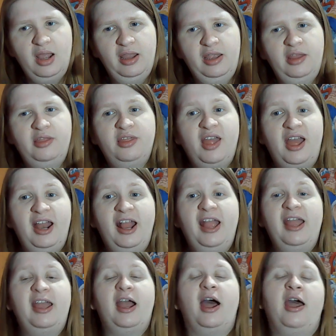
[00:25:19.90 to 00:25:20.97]
is that
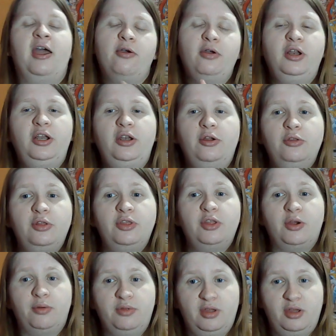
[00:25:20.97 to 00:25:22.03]
A, I already knew that
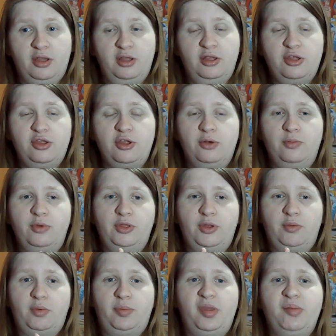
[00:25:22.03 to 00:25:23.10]
there was a condition where there
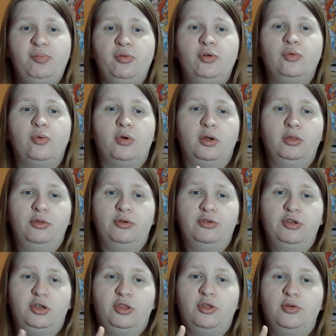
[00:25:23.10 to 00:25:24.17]
were people who were
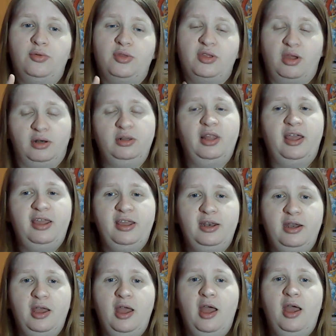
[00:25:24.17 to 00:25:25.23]
allergic to sunlight,
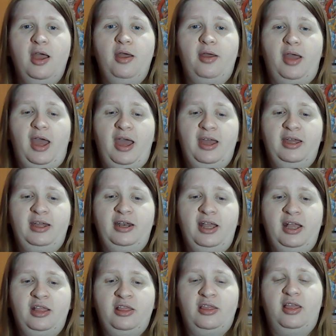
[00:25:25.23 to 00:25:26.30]
and
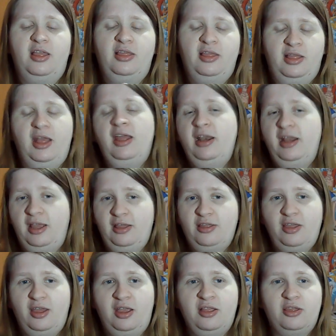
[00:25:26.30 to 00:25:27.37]

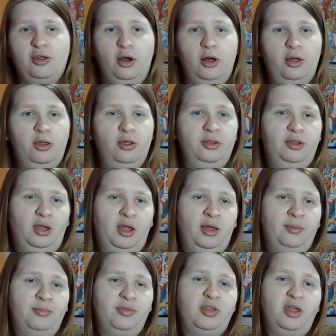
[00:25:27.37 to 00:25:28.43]
it's called
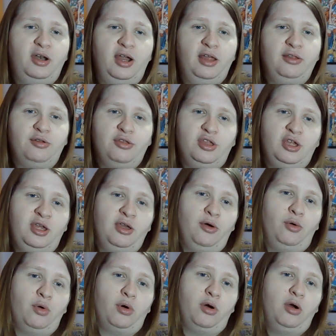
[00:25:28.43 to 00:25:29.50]
sun allergy
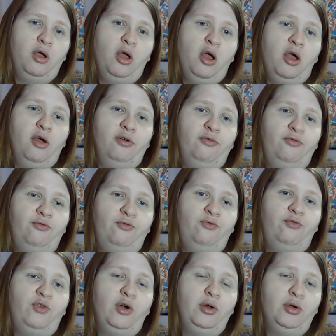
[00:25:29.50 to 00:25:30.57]
or
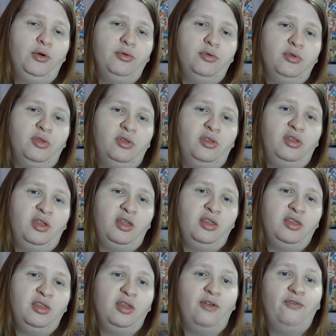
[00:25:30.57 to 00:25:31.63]

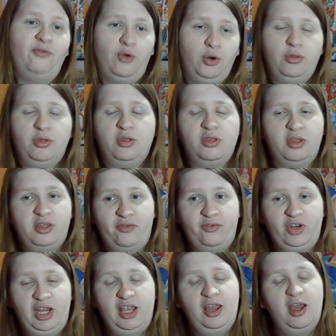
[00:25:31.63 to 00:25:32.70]

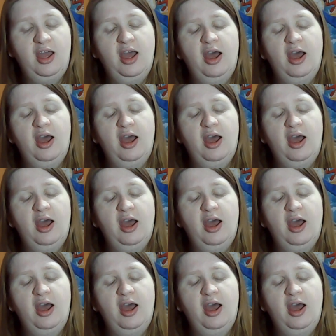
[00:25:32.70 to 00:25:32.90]
photosensitivity.